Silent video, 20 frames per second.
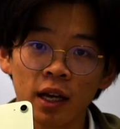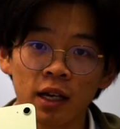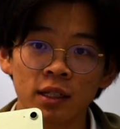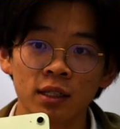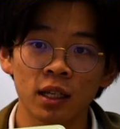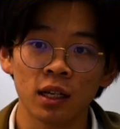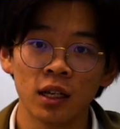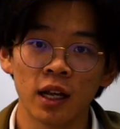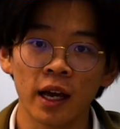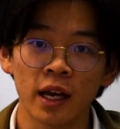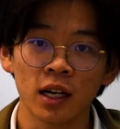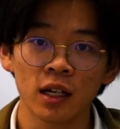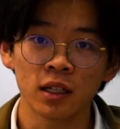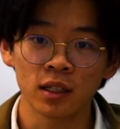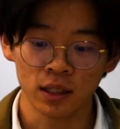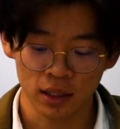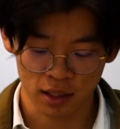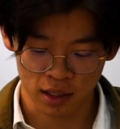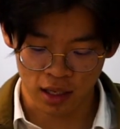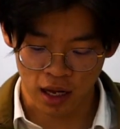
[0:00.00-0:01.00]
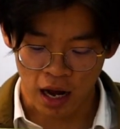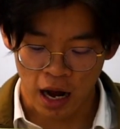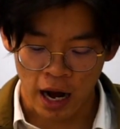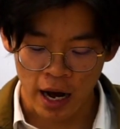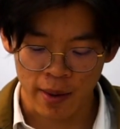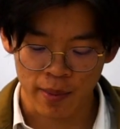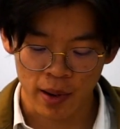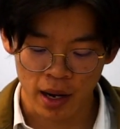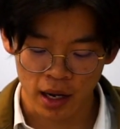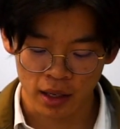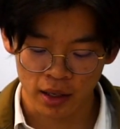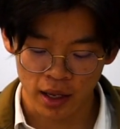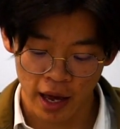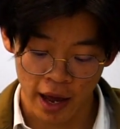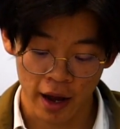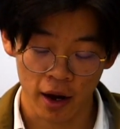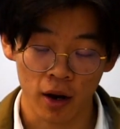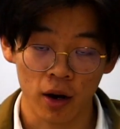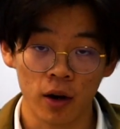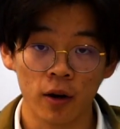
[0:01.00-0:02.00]
is the latest iPad
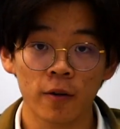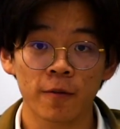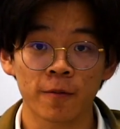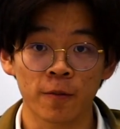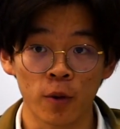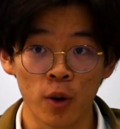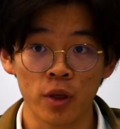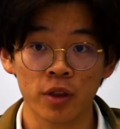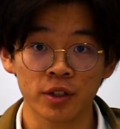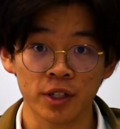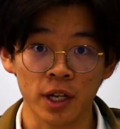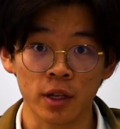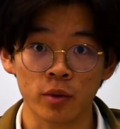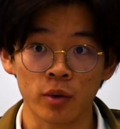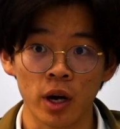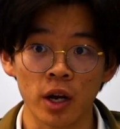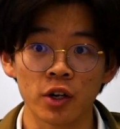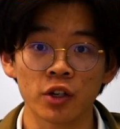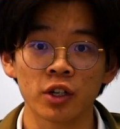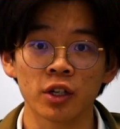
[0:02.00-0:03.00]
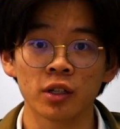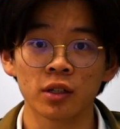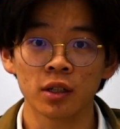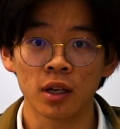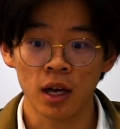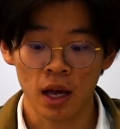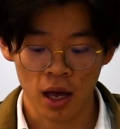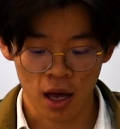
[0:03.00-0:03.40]
Air 4th generation.